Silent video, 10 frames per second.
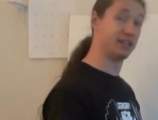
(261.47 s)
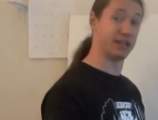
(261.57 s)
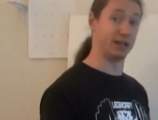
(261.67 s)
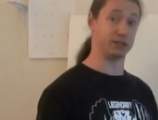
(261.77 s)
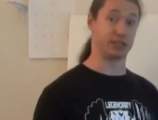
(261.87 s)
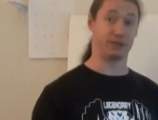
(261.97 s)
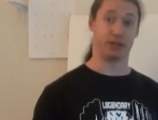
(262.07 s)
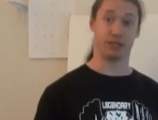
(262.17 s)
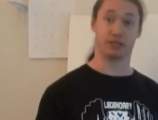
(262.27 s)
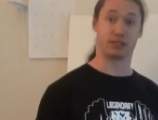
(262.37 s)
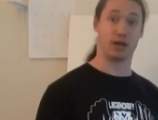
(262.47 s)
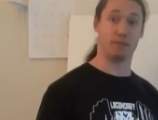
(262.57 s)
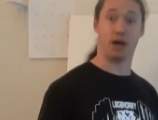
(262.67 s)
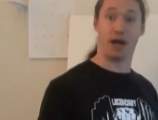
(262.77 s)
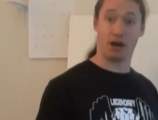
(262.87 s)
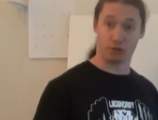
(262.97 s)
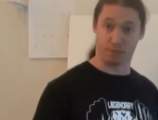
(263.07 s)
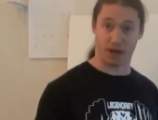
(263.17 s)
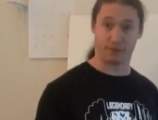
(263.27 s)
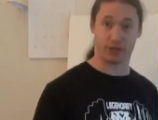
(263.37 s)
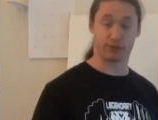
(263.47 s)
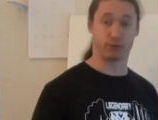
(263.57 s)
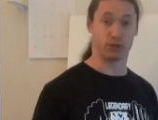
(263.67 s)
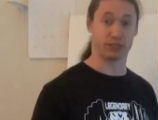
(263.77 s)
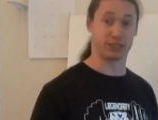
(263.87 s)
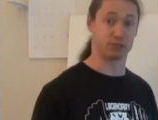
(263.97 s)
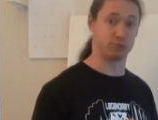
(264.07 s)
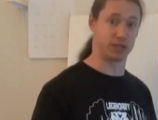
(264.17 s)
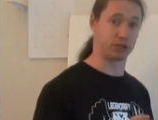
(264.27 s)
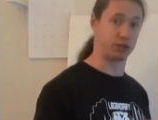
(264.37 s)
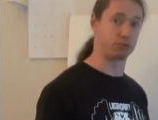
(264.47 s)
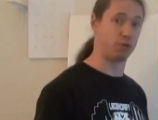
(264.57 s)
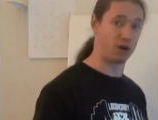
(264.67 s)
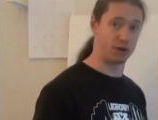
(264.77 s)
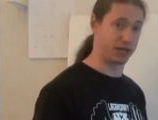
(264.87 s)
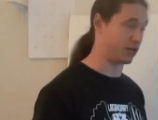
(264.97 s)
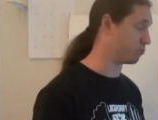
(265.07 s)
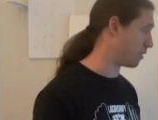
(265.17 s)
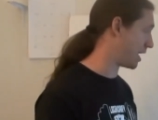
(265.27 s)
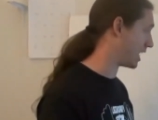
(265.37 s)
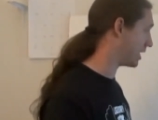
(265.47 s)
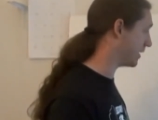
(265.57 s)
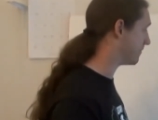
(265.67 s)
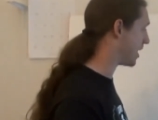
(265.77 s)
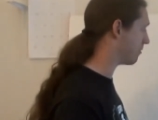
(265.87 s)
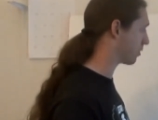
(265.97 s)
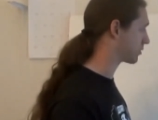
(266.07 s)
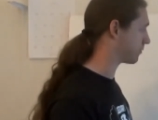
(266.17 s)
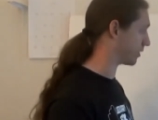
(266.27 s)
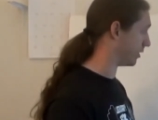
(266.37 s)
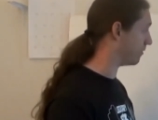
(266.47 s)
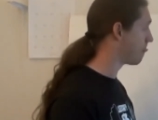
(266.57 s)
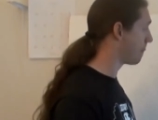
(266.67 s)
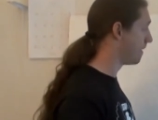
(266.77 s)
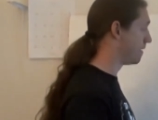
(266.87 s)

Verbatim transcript: There's even some health benefits, for instance, with a good quality whey, if that works for you.